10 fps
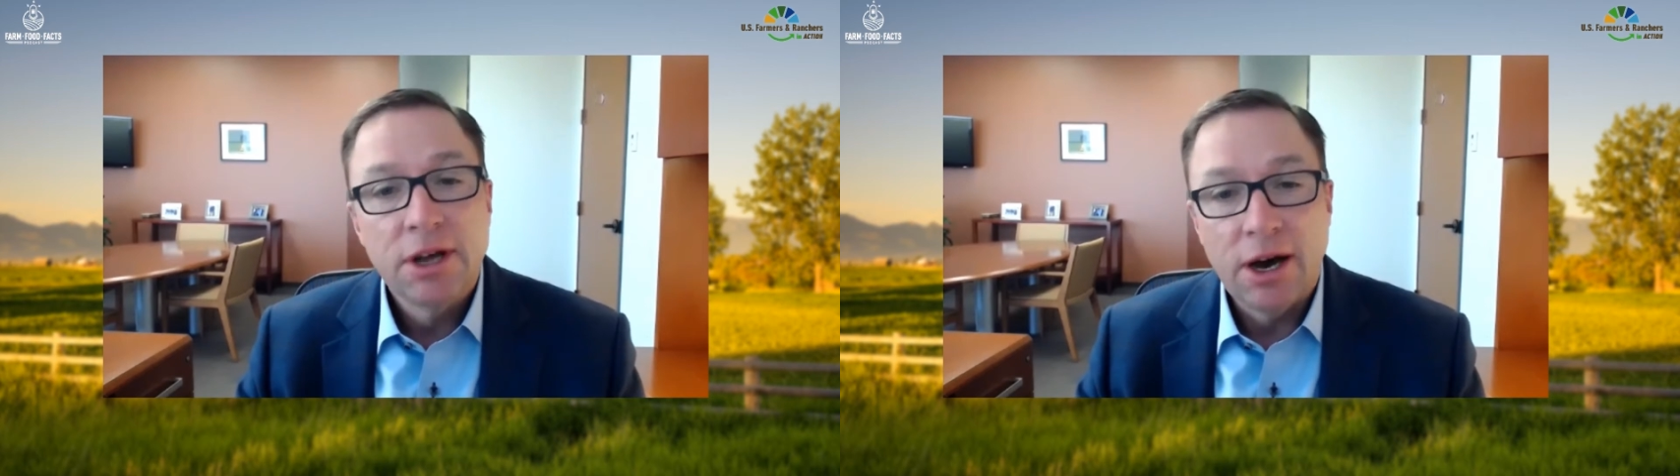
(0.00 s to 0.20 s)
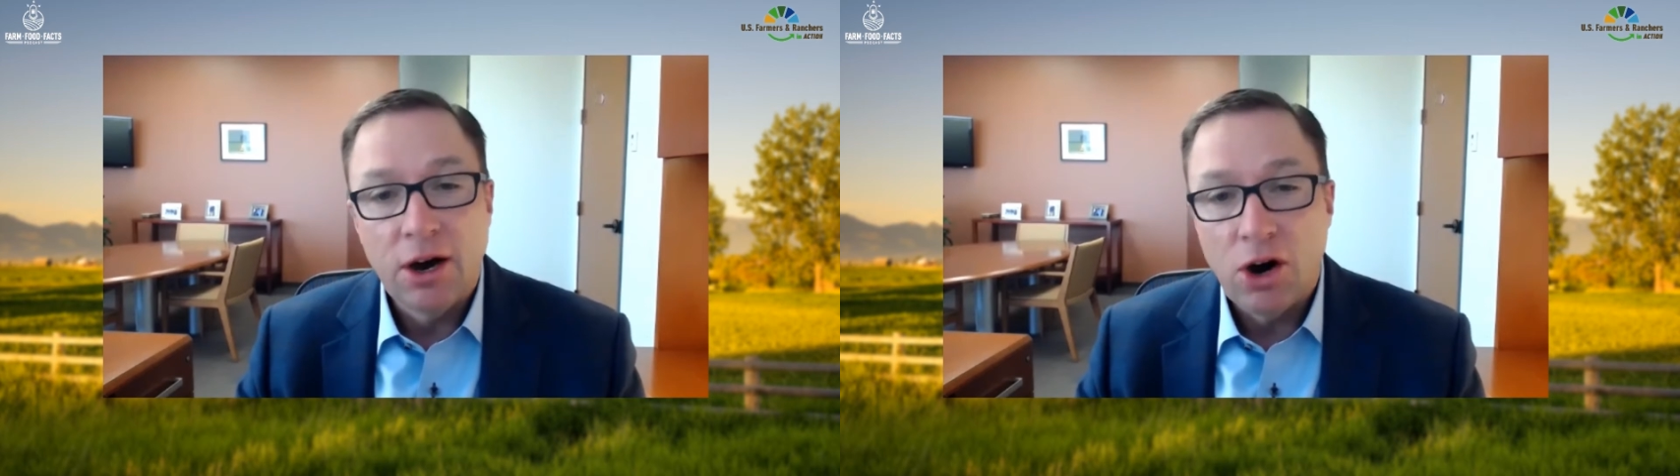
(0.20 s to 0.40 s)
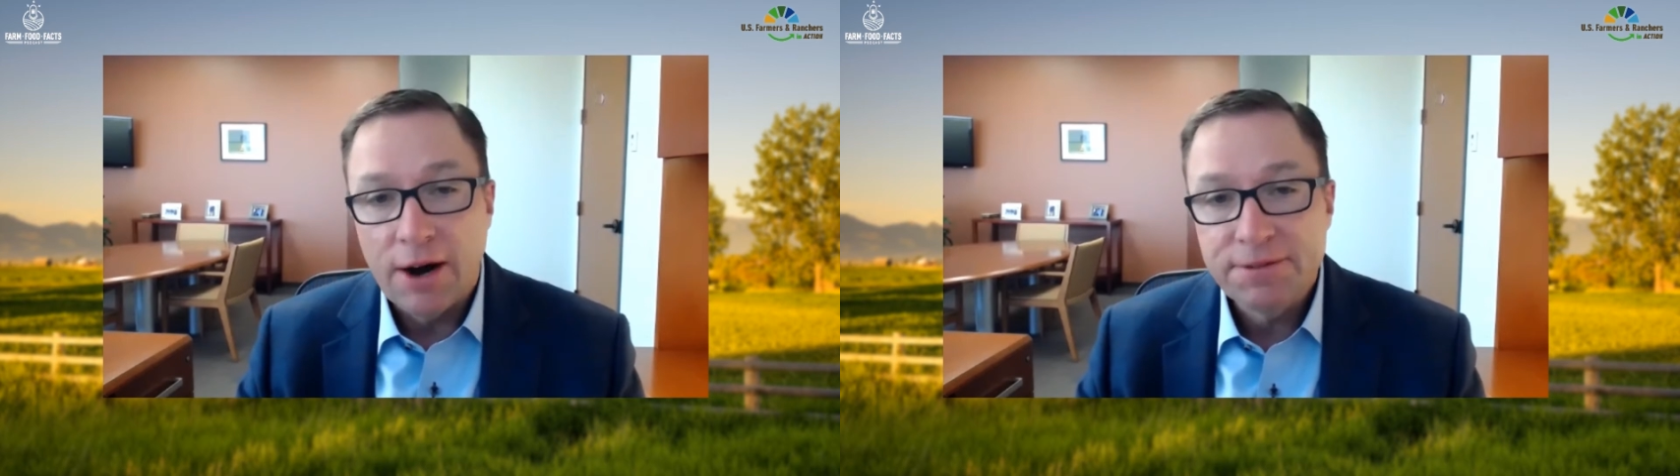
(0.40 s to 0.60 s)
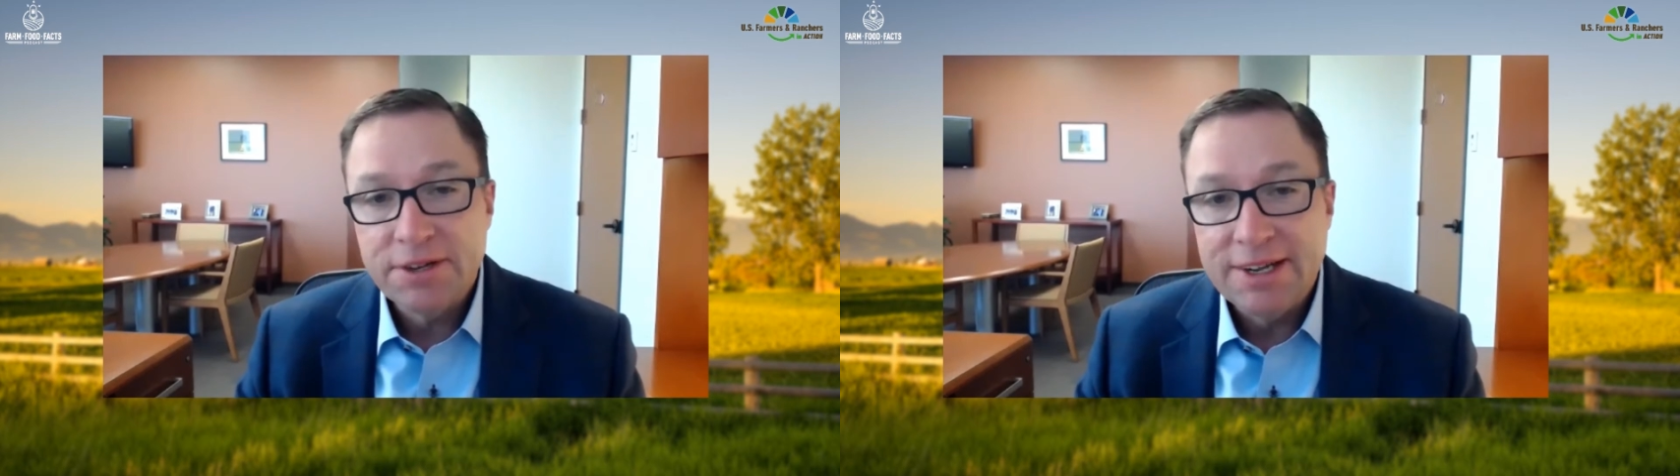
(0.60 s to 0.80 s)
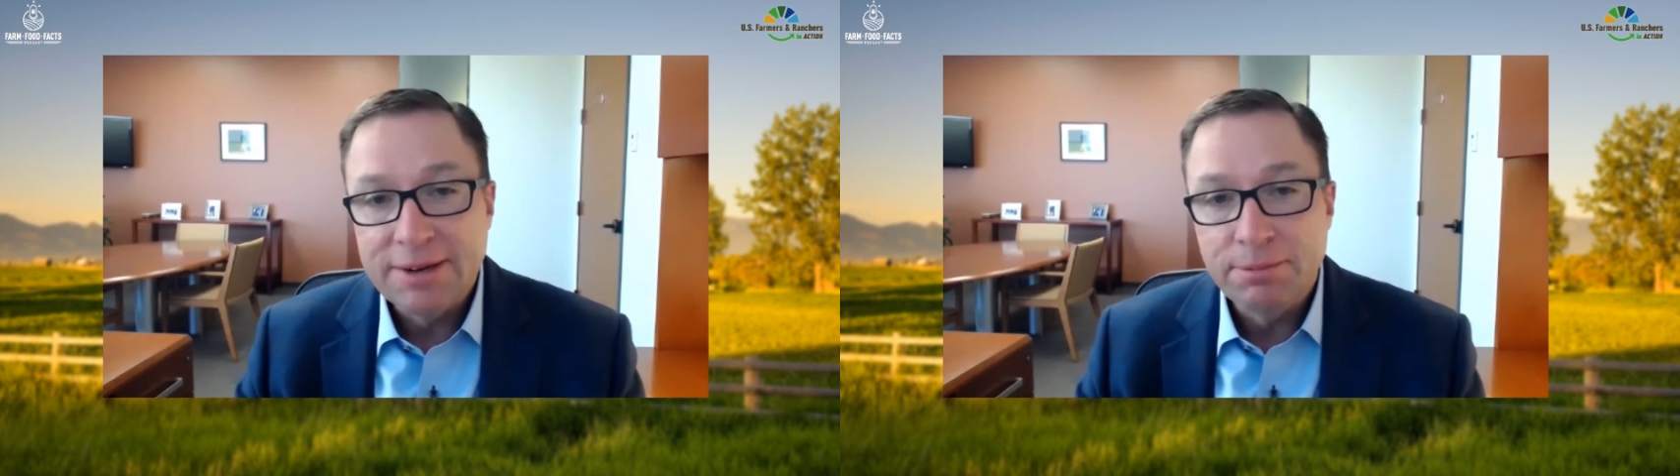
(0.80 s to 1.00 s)

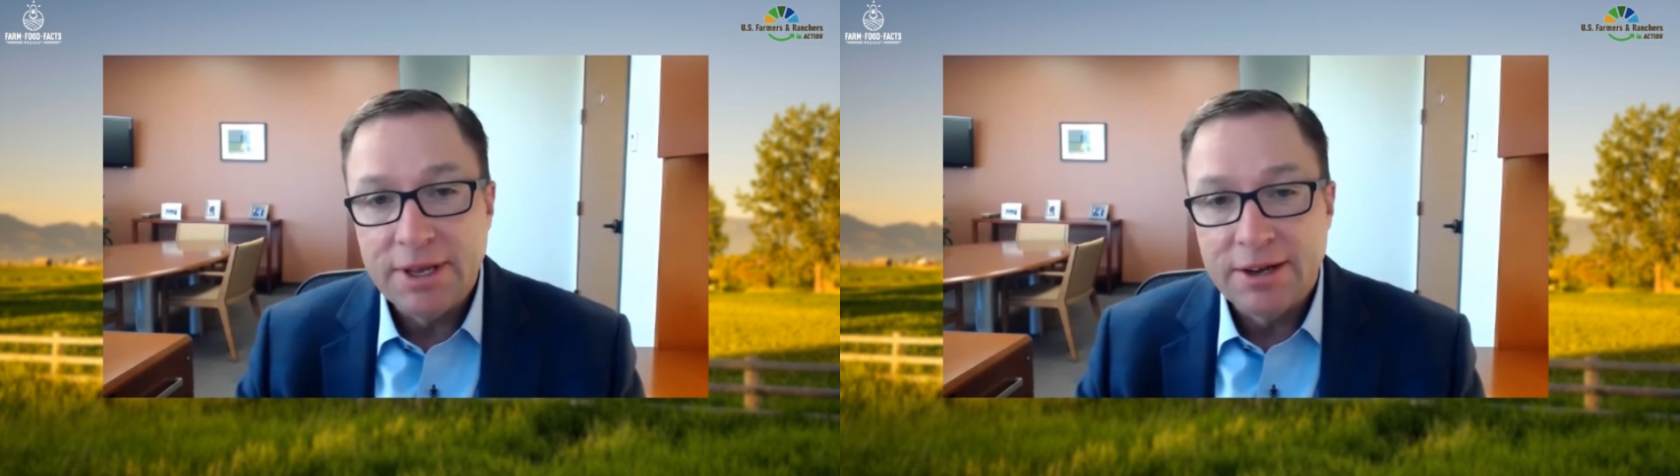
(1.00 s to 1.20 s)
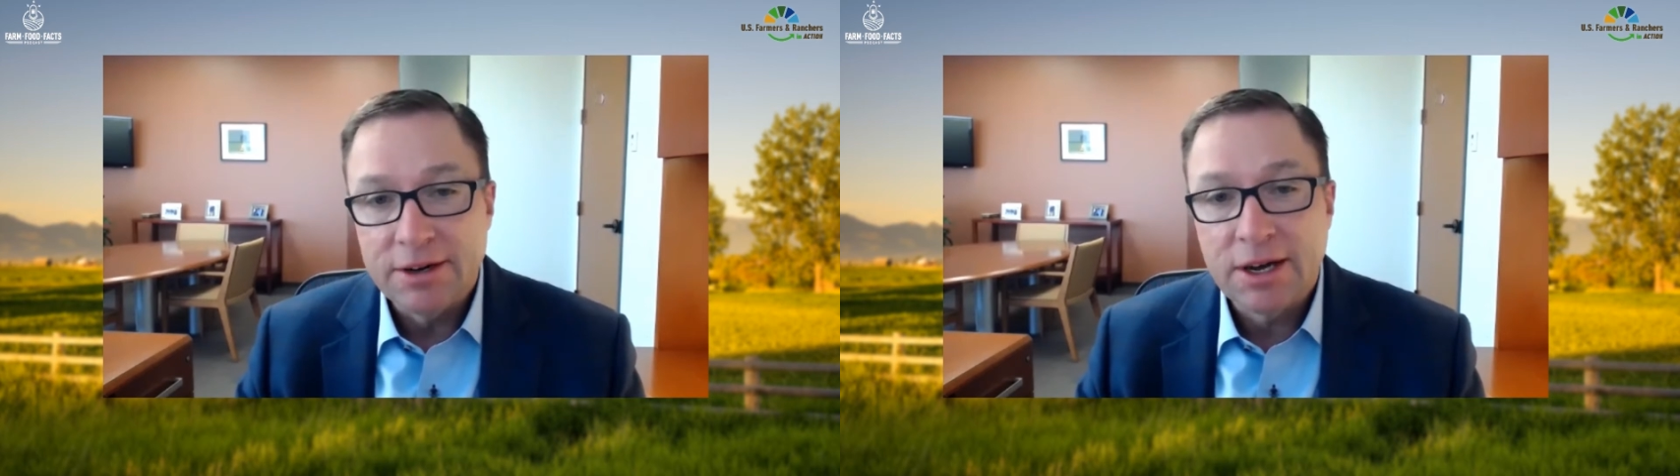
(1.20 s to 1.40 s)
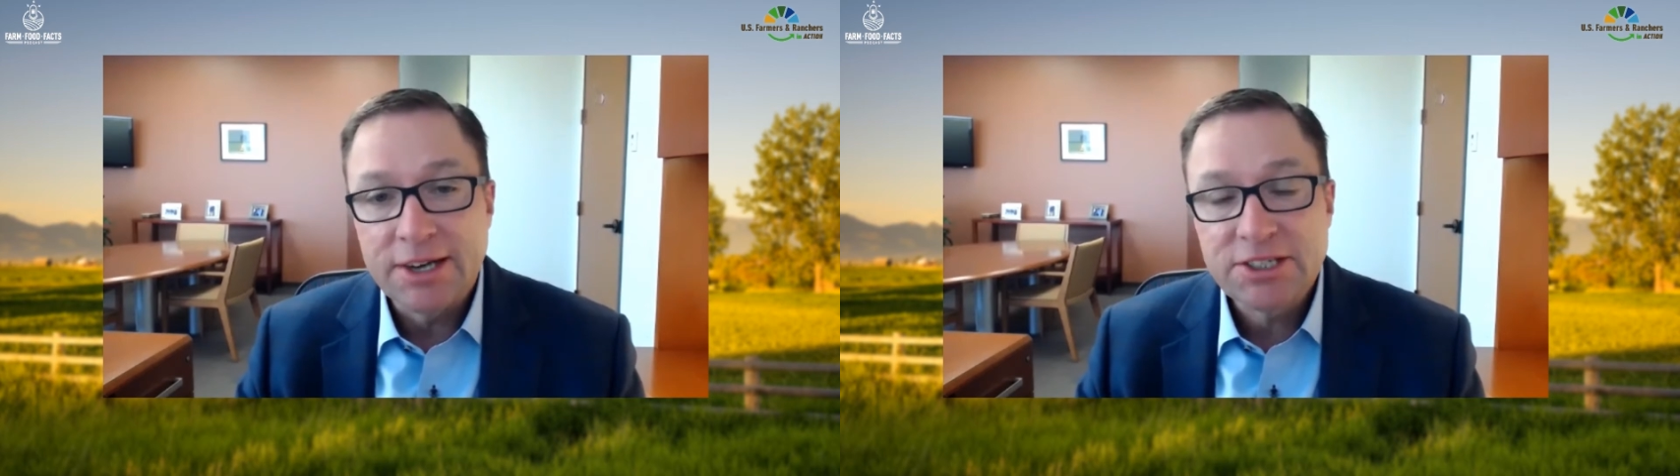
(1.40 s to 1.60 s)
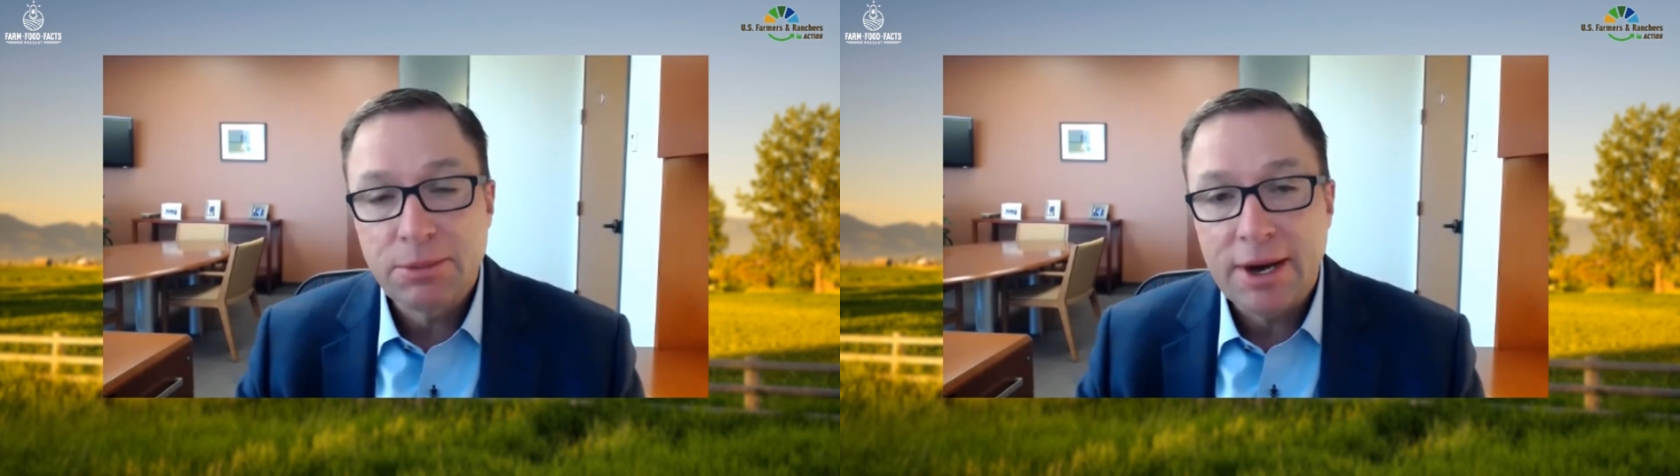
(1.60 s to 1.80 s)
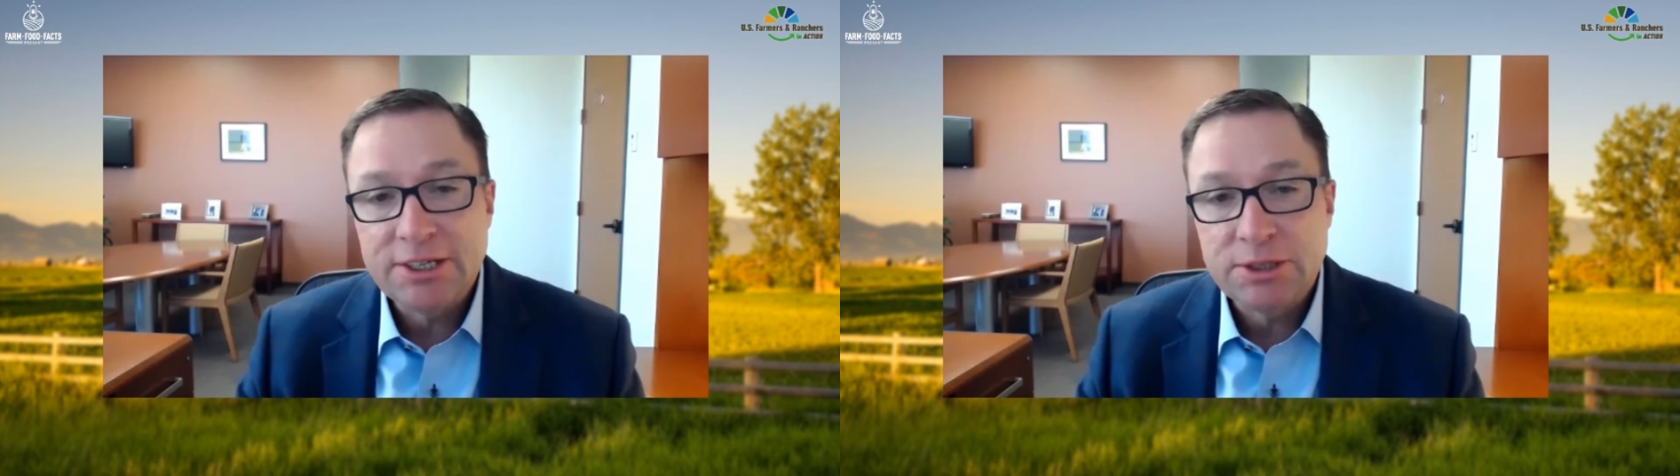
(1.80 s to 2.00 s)
often in
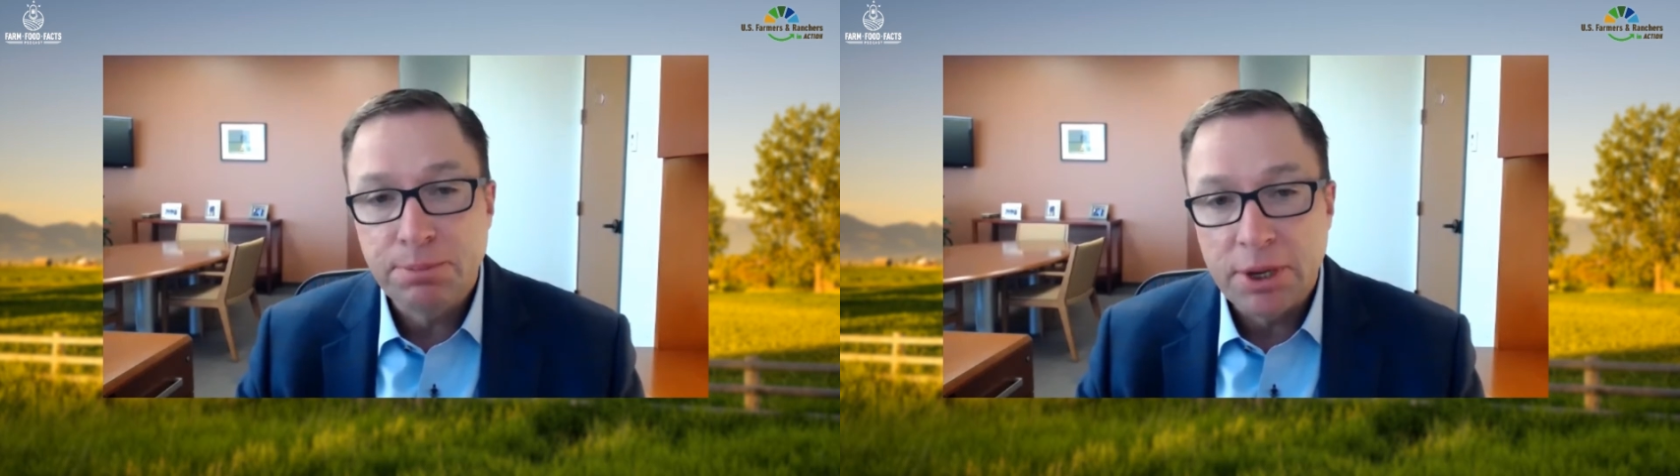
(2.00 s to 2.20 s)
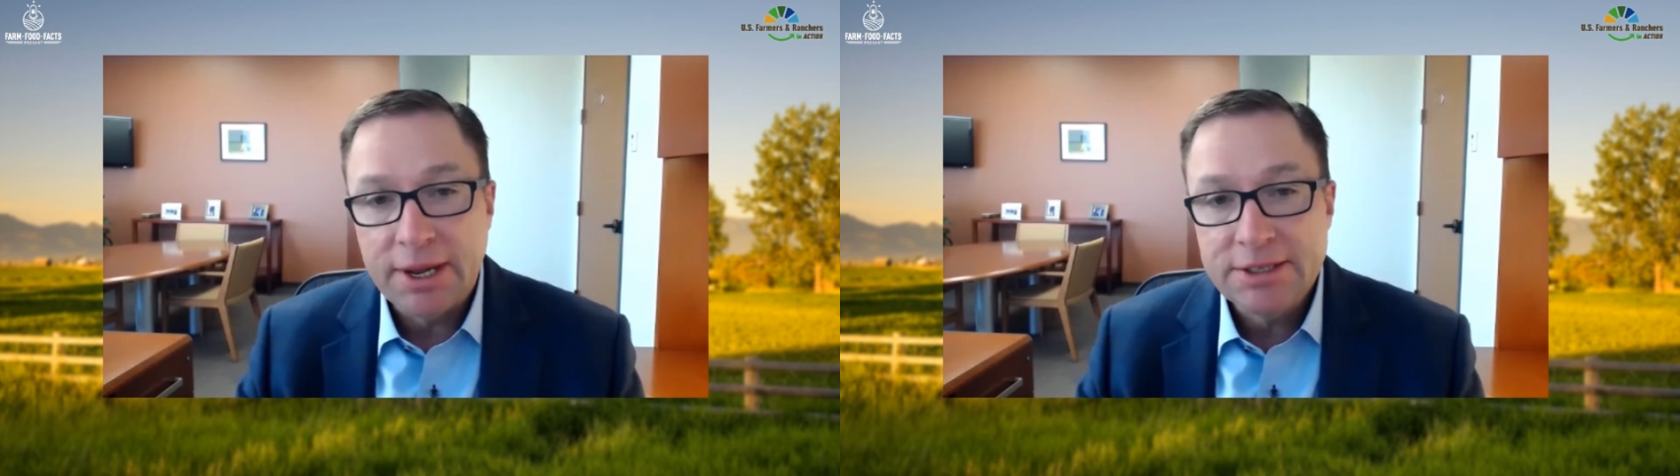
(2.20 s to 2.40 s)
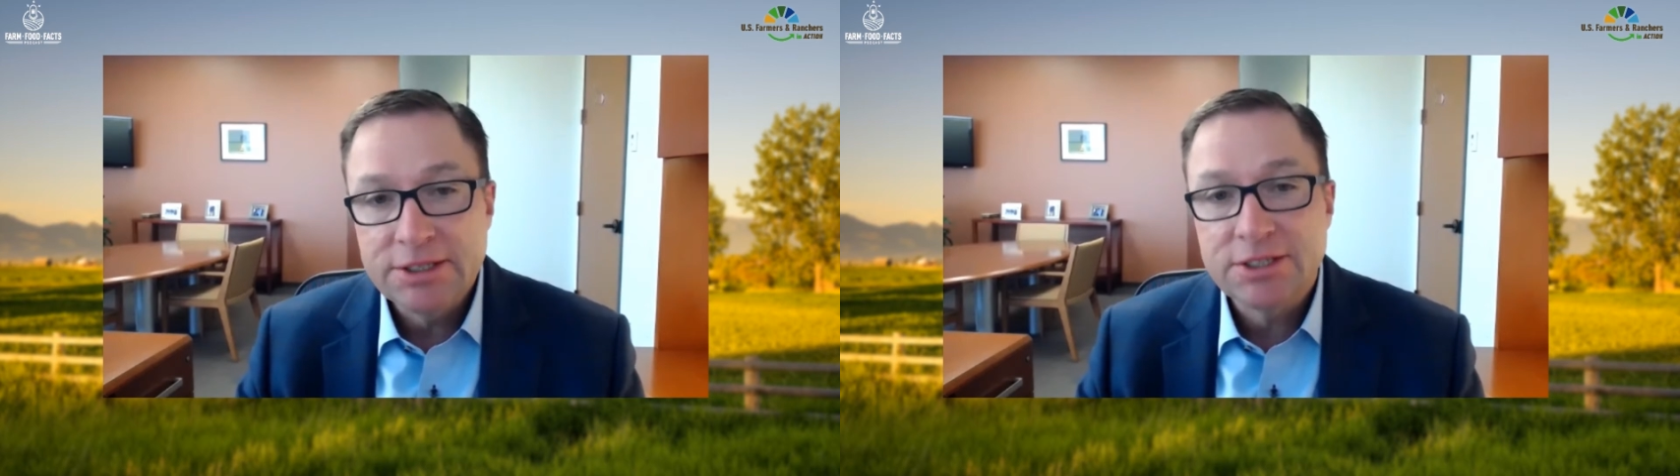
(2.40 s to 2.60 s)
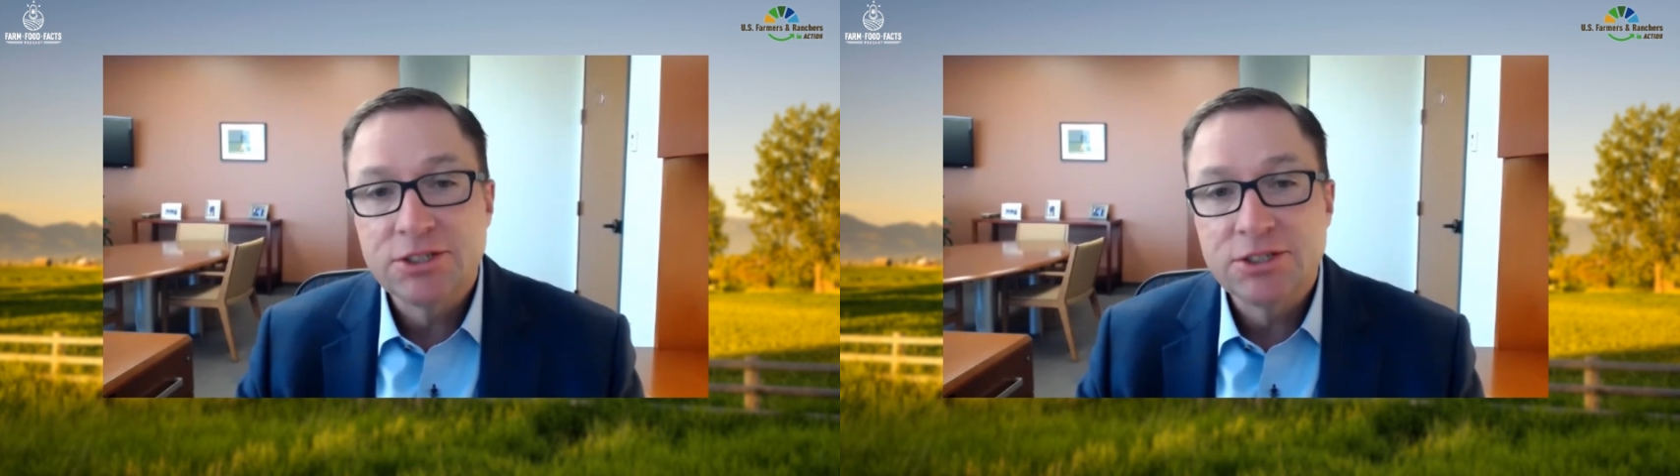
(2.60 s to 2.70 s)
customized blends.